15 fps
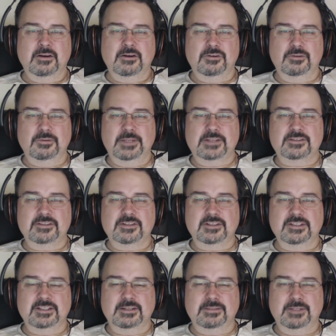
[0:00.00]
All but
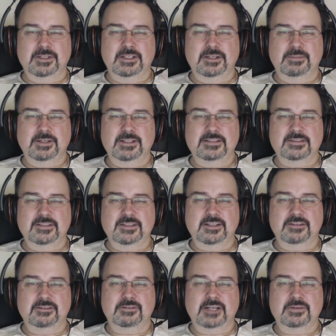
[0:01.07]
certain at WWDC
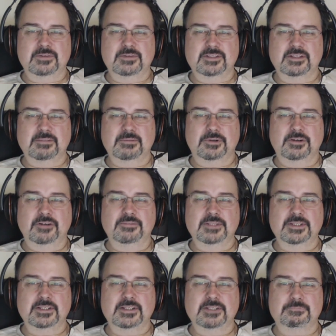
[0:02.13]
are the requisite
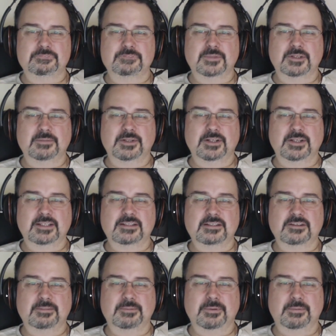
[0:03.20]
improvement to Apple's mobile and
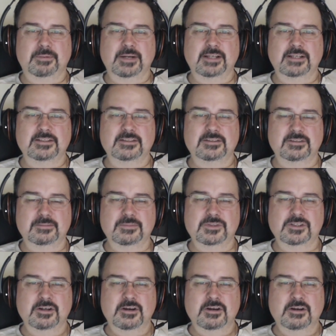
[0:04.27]
desktop operating
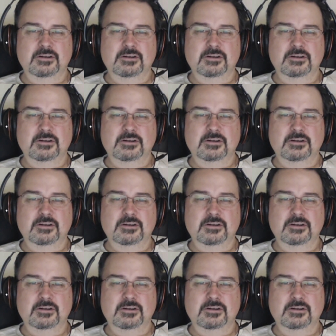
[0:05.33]
systems.